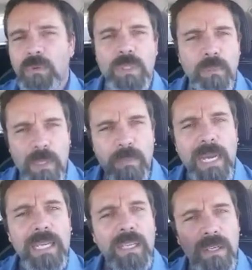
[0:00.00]
You know, which would
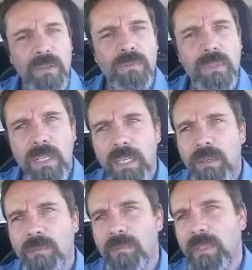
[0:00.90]
be back, you know,
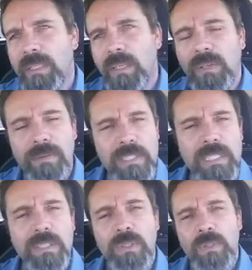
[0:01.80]

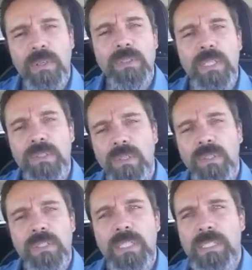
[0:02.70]
11th century, 12th
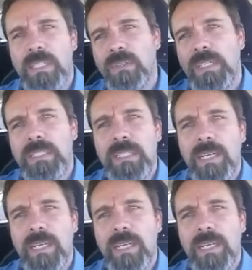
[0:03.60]
century, 13th century.